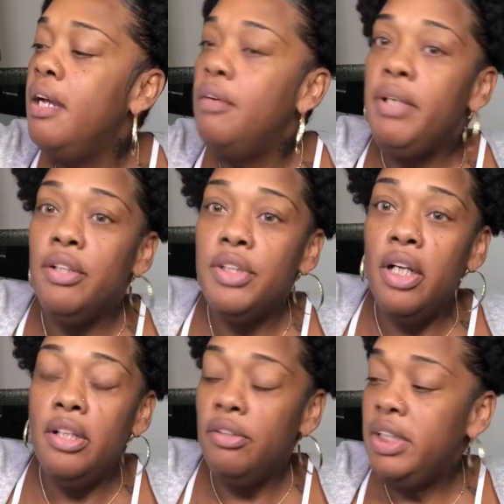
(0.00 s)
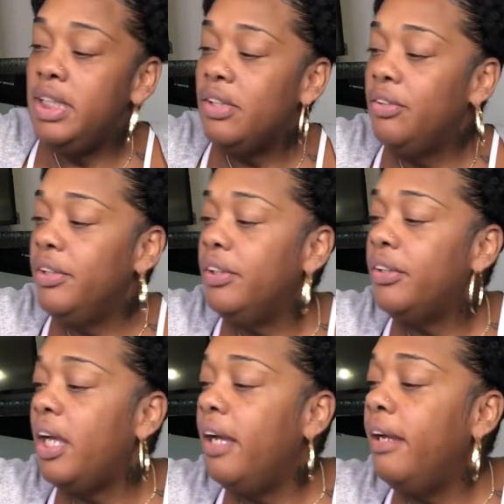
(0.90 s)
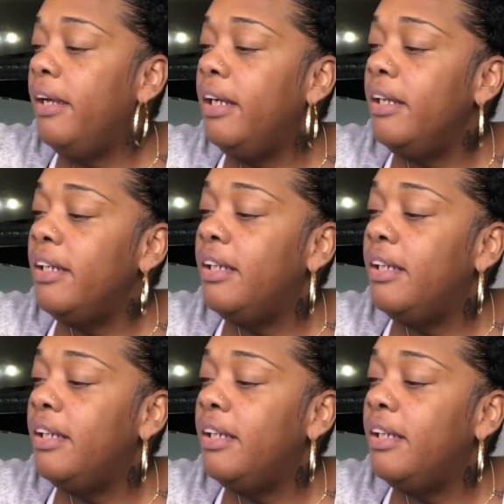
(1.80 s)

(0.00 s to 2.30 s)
we're gonna turn on this grill thing.